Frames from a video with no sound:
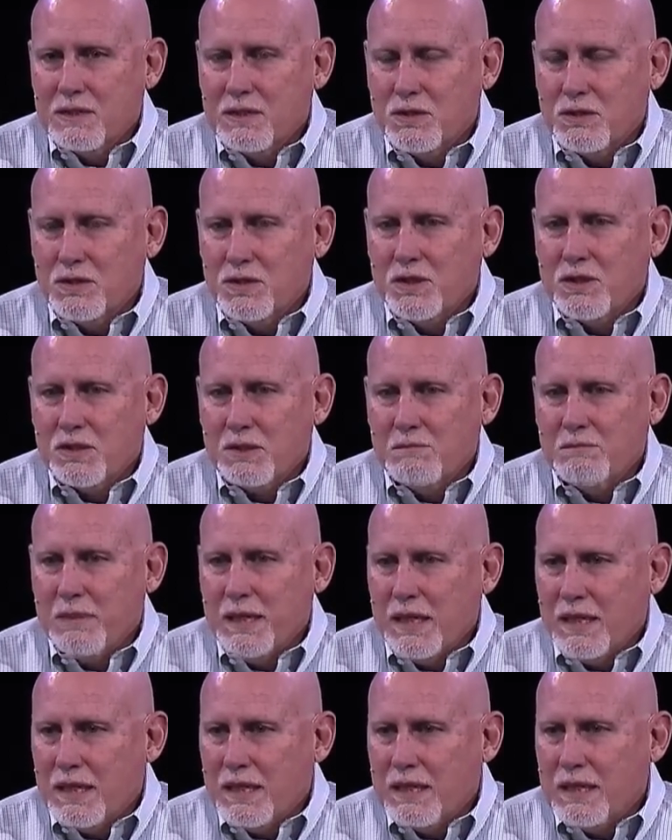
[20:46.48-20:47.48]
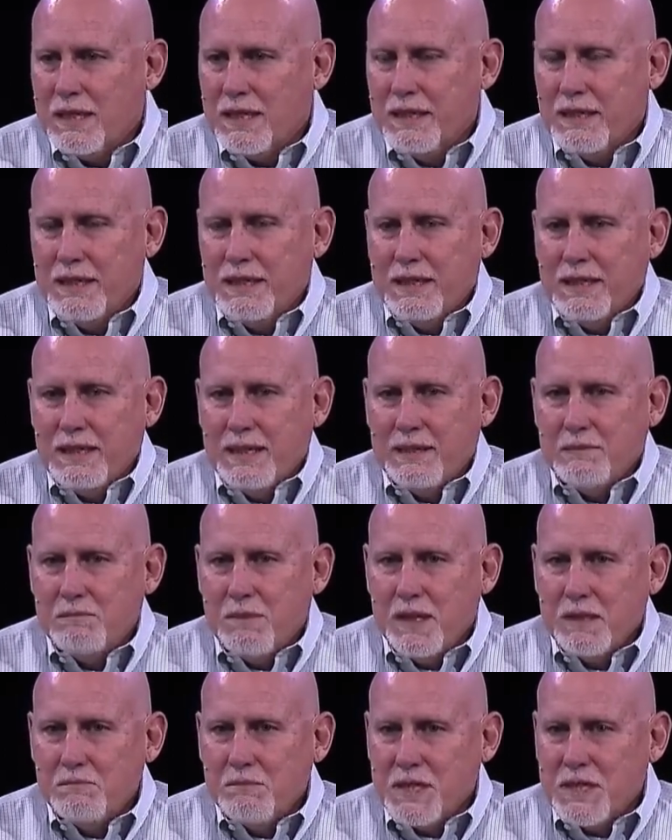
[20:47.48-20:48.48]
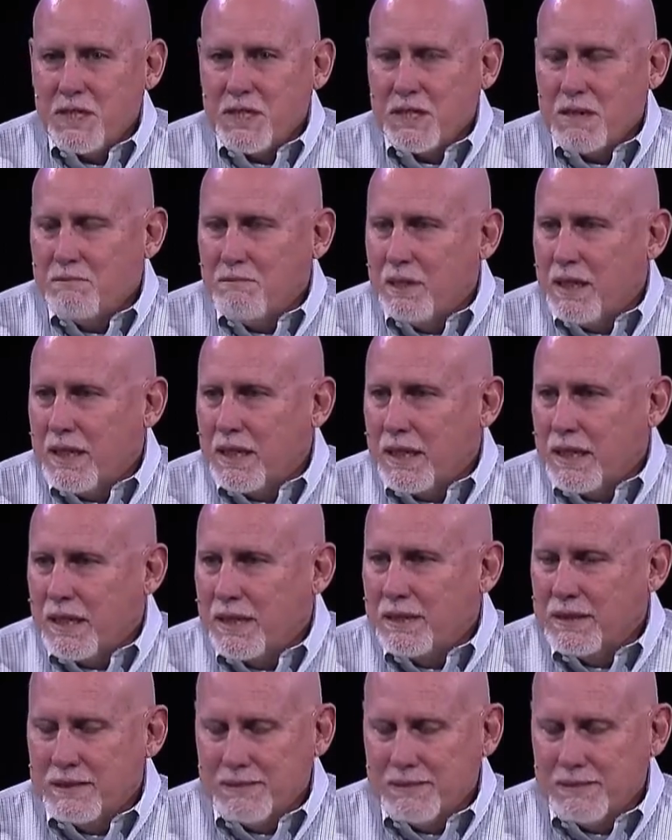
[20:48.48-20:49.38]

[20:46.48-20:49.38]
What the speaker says: who took me and made me somebody.